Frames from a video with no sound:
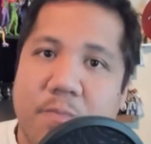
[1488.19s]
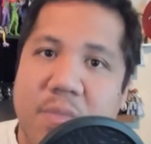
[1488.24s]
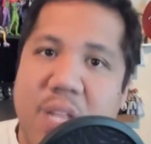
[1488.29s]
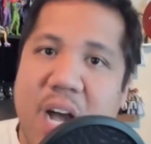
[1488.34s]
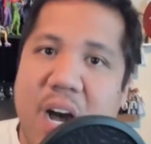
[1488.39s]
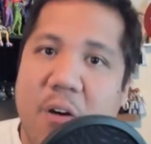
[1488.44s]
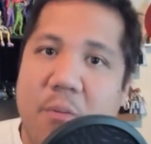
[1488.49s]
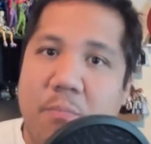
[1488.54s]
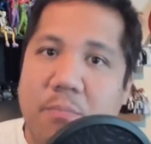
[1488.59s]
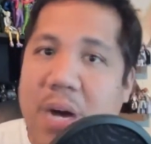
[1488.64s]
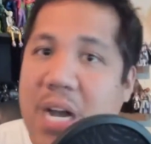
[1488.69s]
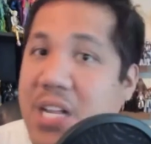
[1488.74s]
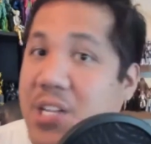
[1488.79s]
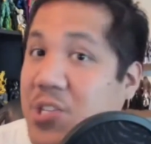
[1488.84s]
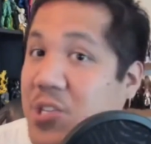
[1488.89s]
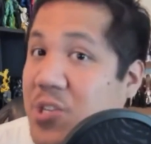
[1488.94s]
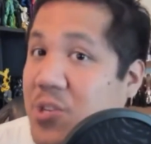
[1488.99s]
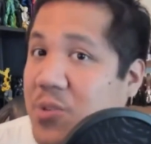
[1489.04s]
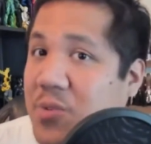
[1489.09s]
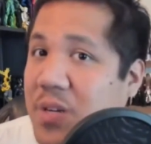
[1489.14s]
Now,
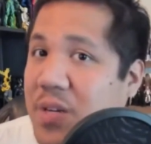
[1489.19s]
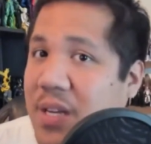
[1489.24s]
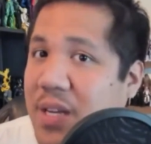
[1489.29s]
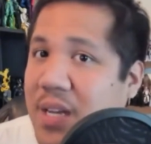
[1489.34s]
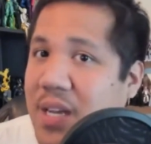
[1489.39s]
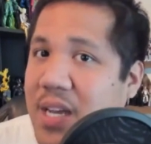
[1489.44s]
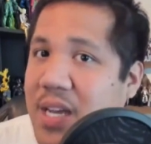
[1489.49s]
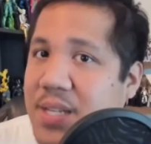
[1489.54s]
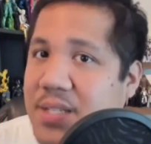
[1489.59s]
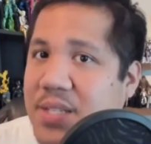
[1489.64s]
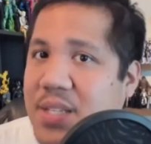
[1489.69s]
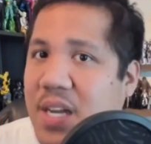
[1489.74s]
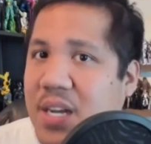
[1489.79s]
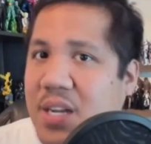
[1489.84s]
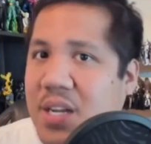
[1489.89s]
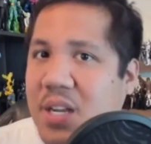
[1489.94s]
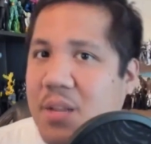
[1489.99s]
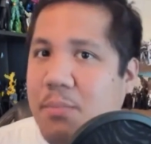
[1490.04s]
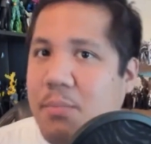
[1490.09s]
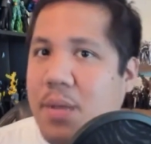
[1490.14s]
mind you, it's
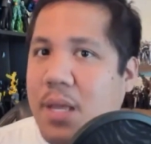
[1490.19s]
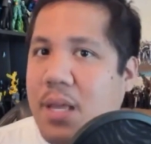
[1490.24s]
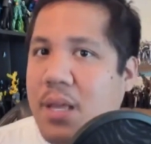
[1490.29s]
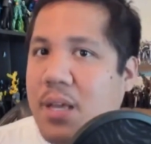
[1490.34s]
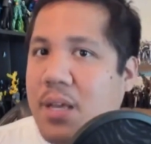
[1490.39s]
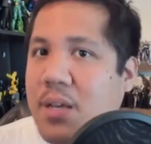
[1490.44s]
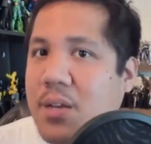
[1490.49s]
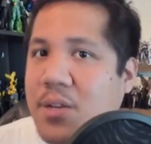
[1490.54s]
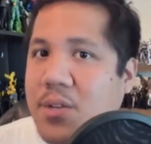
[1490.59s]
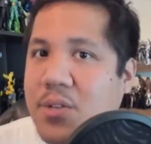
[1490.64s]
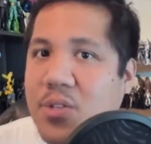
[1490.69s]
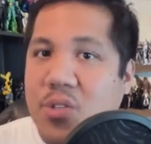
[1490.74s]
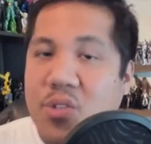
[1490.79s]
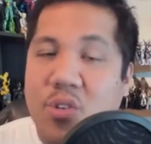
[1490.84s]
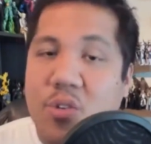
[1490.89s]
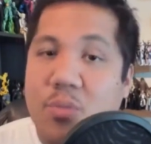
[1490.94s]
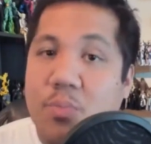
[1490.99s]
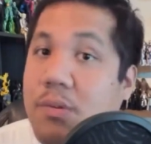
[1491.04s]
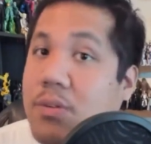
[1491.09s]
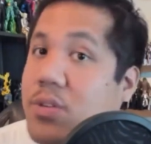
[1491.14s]
not going to be
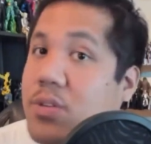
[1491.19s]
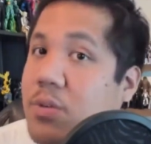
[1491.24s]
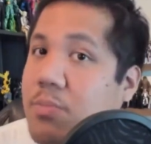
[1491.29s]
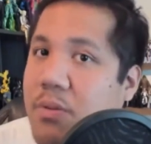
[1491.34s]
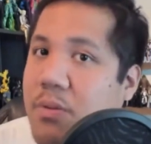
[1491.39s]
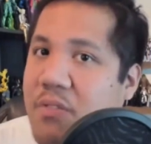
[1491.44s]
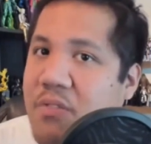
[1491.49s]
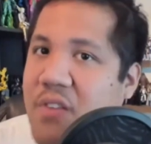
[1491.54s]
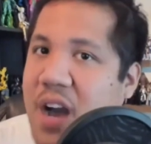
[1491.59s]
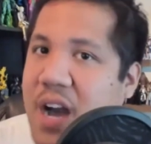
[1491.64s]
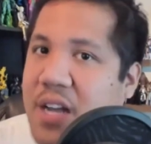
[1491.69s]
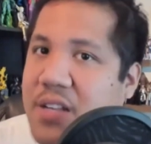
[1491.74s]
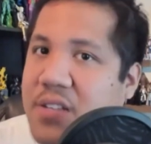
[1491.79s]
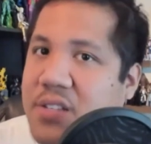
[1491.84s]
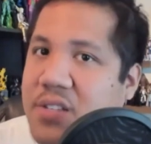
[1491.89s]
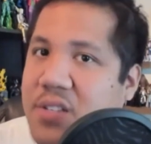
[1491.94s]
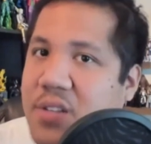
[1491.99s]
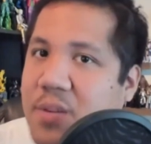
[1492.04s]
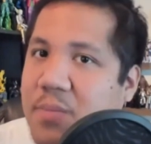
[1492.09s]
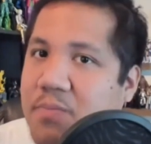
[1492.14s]
super duper
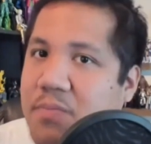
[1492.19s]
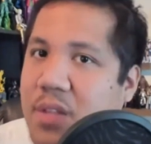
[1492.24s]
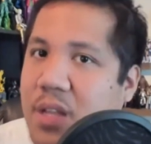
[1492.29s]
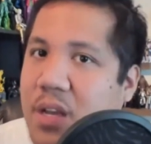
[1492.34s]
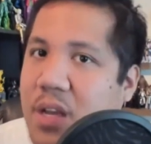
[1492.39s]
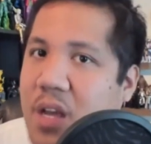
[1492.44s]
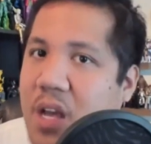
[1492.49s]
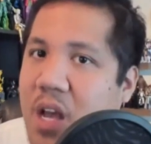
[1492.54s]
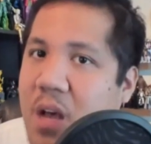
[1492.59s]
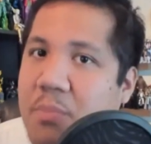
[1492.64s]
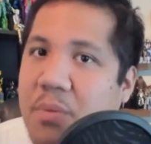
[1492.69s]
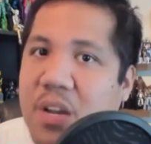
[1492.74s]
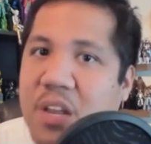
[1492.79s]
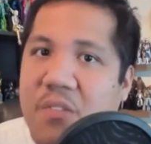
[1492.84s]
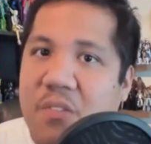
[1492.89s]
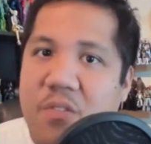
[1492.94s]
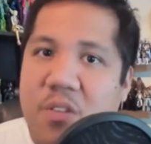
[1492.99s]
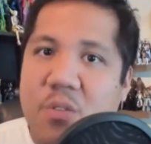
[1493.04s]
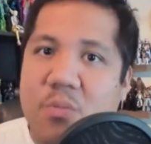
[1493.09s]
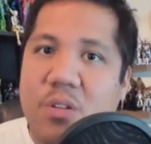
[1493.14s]
fast, but
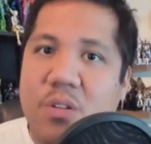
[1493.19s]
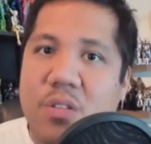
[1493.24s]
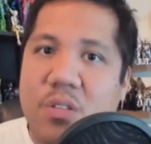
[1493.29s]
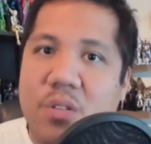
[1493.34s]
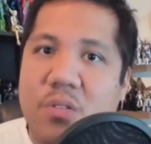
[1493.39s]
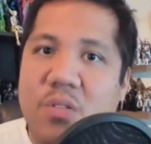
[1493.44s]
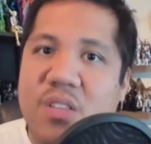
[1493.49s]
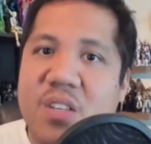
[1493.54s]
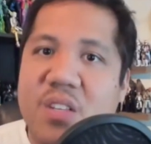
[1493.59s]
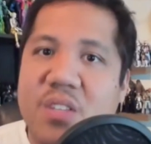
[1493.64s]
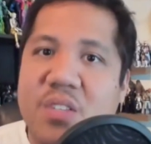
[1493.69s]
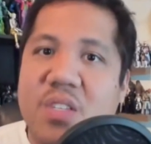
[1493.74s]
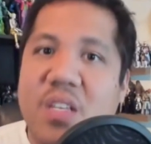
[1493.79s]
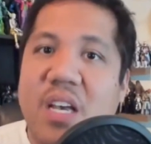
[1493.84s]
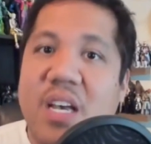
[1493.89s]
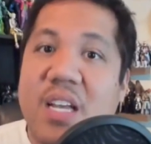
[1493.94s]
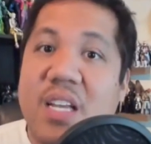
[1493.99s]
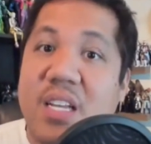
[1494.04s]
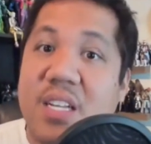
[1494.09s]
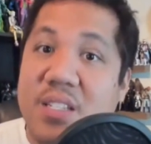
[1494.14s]
if you would do this
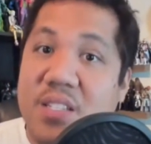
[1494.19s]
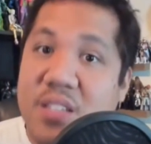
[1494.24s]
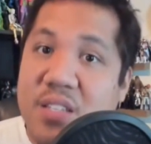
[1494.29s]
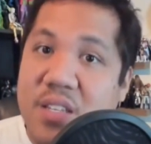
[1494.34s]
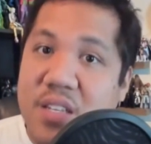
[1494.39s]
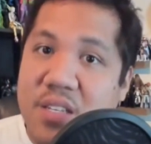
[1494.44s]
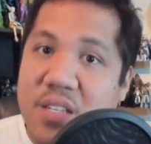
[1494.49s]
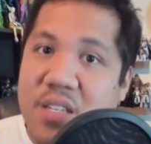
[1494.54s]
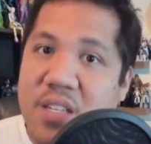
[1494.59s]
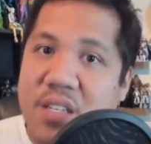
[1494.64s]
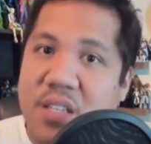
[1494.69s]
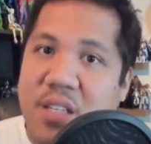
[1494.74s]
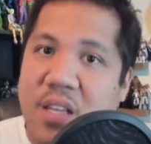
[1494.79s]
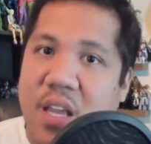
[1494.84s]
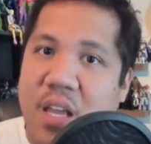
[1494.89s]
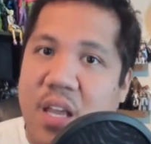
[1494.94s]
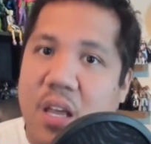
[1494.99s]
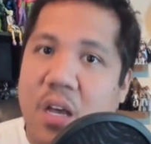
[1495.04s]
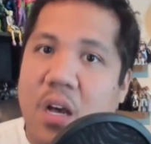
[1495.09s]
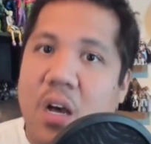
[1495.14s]

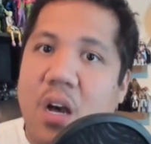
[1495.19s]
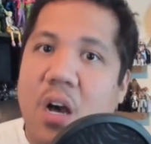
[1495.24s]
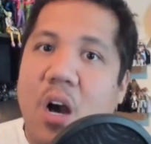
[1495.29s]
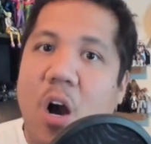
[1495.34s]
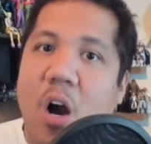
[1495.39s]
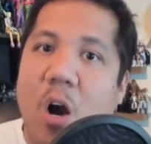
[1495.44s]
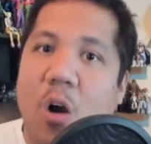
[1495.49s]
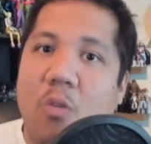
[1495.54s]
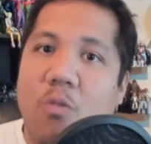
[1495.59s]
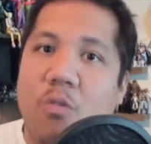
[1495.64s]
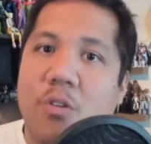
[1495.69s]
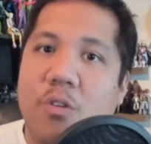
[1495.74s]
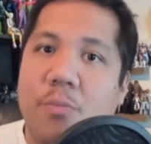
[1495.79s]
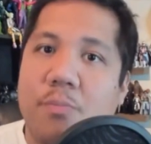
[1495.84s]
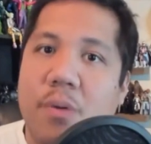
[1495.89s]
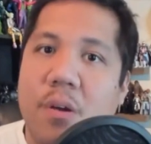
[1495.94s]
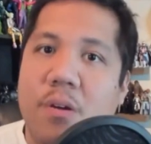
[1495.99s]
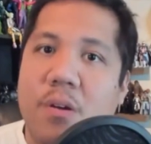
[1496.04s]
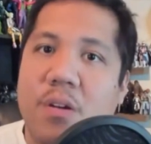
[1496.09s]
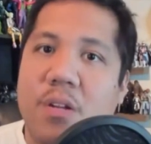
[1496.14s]
consistently over a
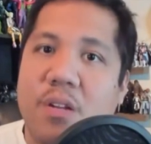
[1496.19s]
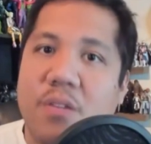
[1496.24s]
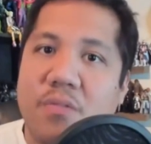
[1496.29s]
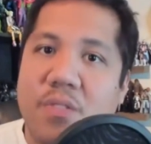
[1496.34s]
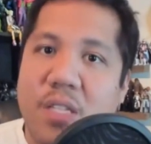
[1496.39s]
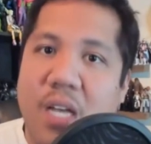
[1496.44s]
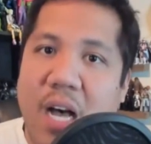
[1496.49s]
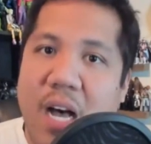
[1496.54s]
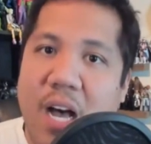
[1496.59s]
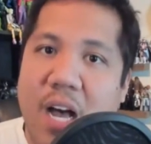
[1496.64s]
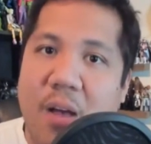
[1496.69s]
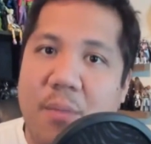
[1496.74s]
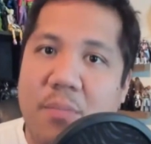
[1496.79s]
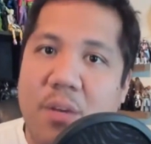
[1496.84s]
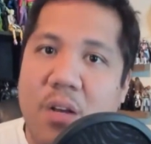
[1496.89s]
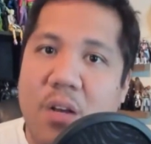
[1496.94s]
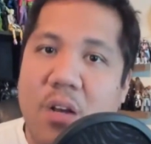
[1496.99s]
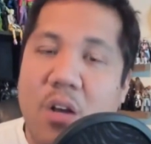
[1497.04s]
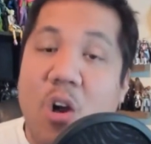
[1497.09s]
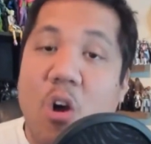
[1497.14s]
period of
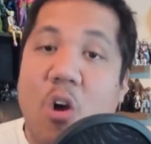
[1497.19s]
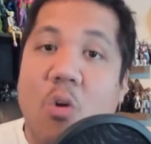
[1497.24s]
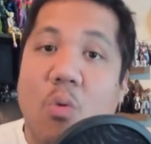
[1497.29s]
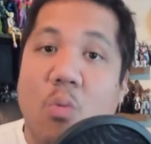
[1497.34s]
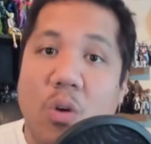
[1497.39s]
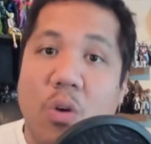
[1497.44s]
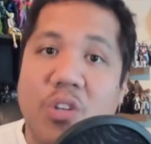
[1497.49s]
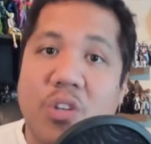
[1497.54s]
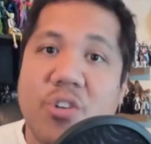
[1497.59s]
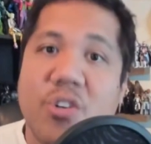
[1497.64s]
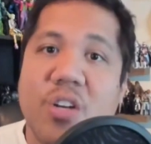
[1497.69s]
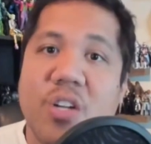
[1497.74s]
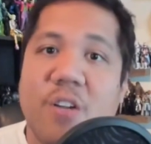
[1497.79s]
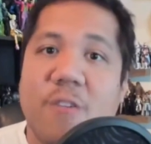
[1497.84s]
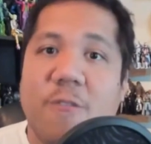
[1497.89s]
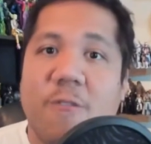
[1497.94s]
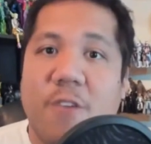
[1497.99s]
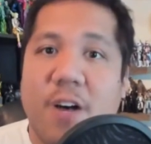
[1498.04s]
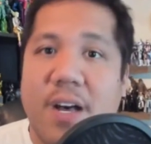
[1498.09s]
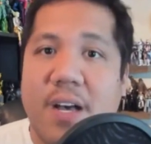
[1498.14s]
time, what you're going to
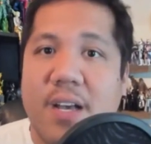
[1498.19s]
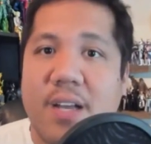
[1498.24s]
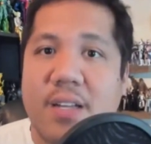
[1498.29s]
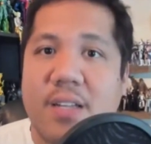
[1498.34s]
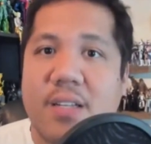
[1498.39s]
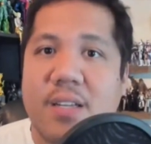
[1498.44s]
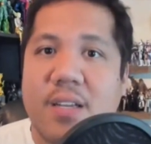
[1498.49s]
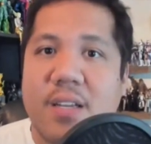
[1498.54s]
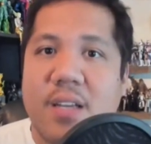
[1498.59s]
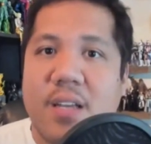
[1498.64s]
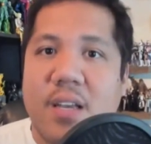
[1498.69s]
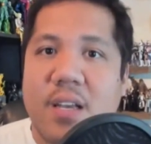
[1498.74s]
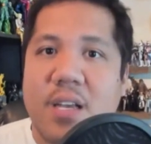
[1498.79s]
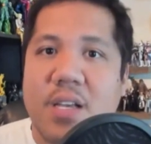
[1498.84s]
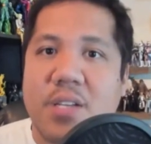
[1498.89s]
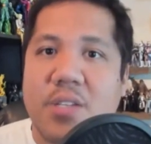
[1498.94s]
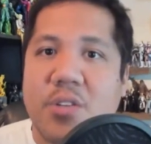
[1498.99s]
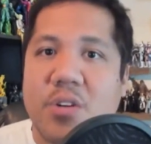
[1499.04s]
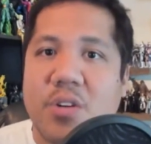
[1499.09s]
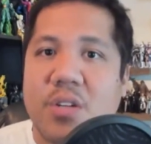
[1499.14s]
find
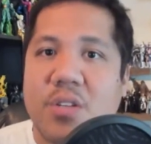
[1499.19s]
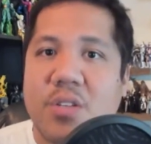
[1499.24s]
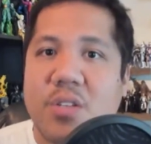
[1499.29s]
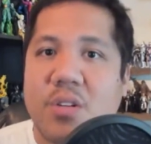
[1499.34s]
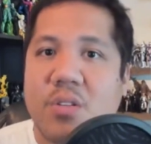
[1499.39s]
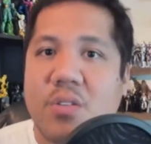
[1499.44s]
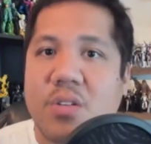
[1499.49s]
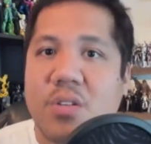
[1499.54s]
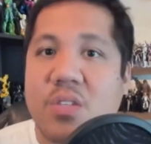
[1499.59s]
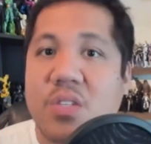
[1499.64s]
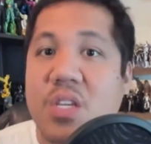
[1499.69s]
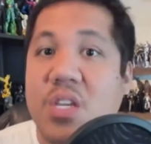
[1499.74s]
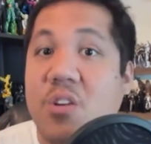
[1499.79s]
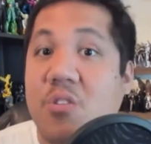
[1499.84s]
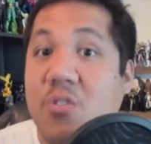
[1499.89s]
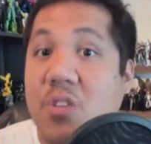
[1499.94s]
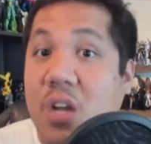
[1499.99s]
is you're going to start to see your